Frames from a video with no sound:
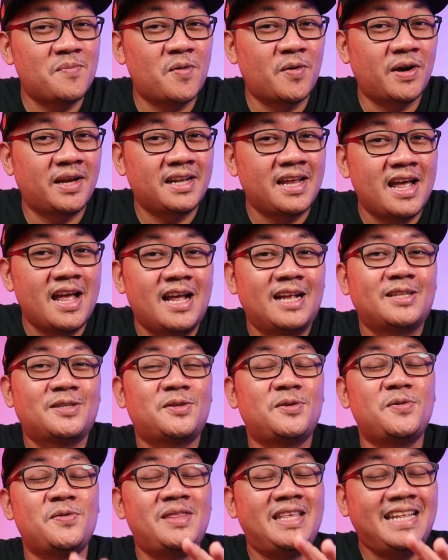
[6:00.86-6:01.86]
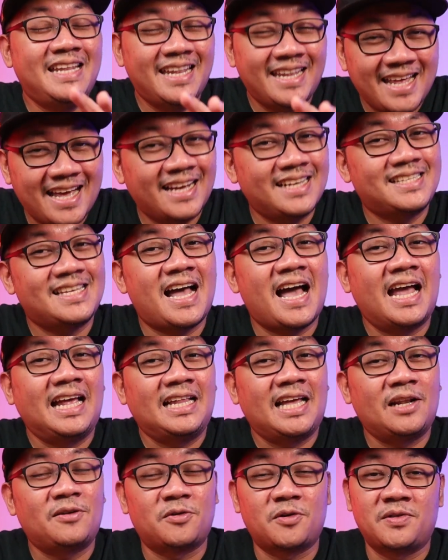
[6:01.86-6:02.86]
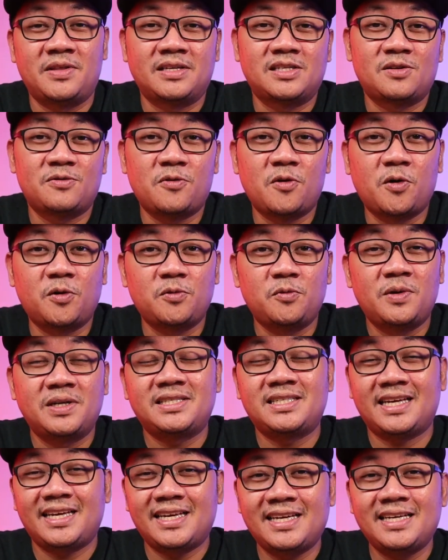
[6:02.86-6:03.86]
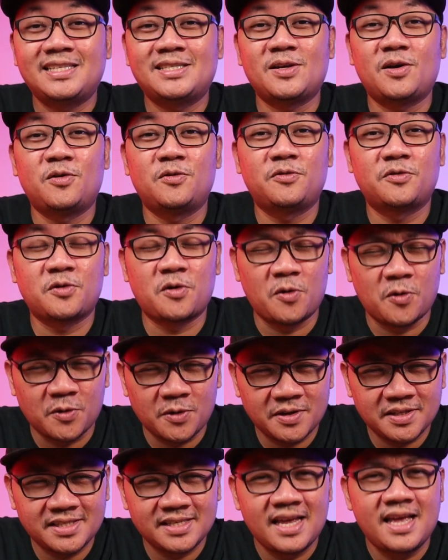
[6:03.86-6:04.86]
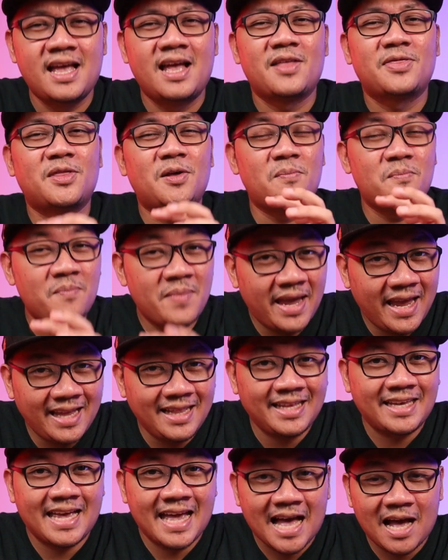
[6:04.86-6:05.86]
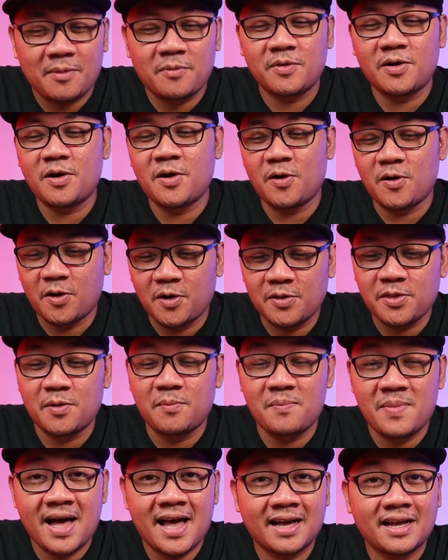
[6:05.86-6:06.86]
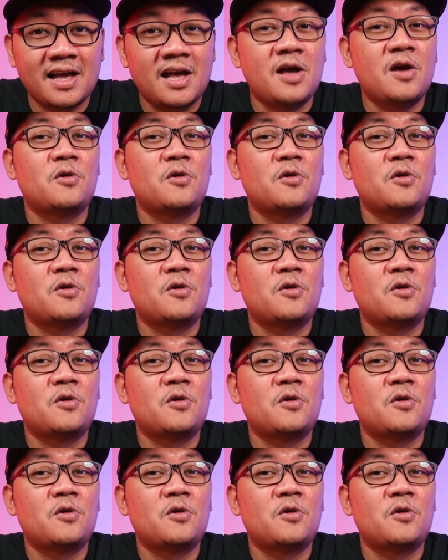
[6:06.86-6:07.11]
point to the next highlight for this phone, which is of course the main camera on the back,